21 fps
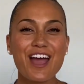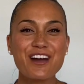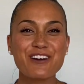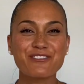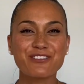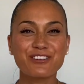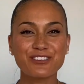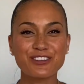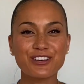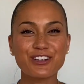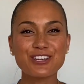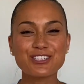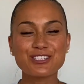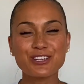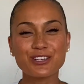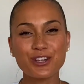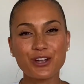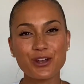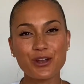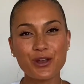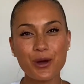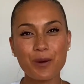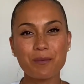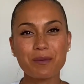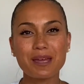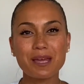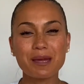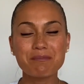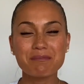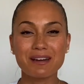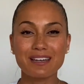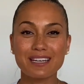For those who don't know
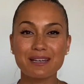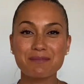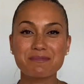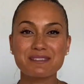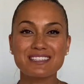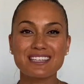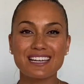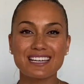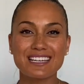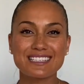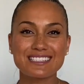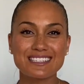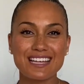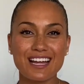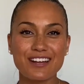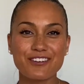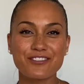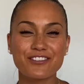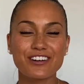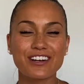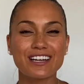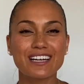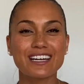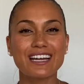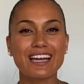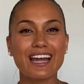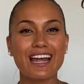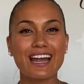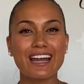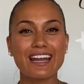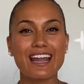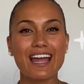me, my name is Alexandra
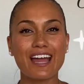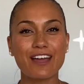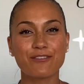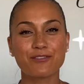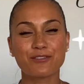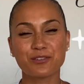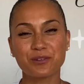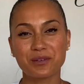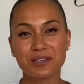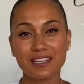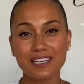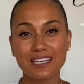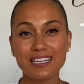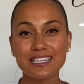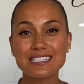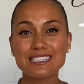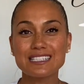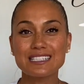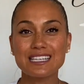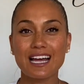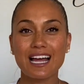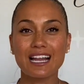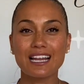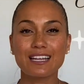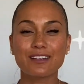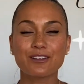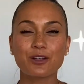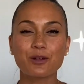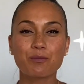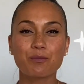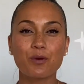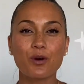and I have two kids, a
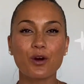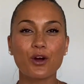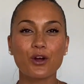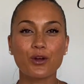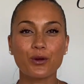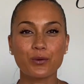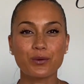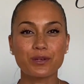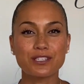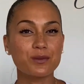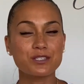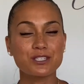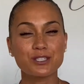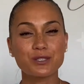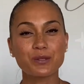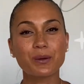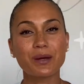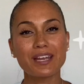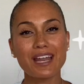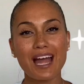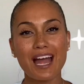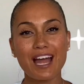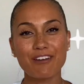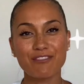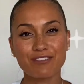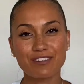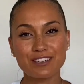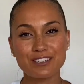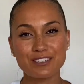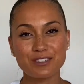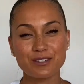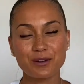little boy who is 2.5
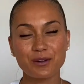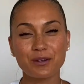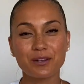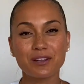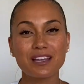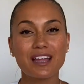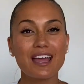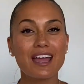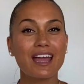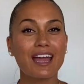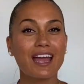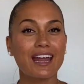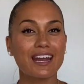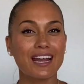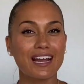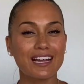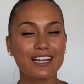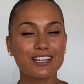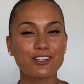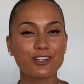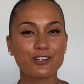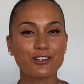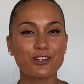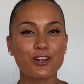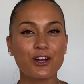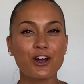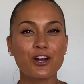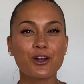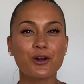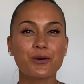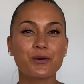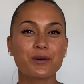years old and a little girl
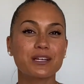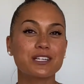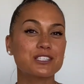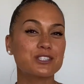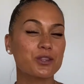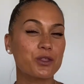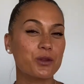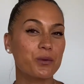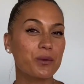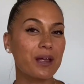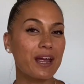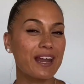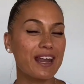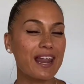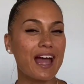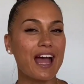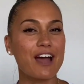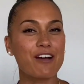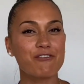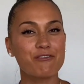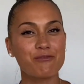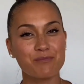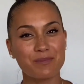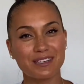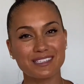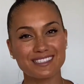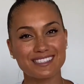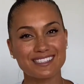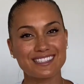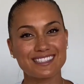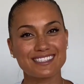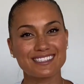who is 3.5
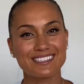months.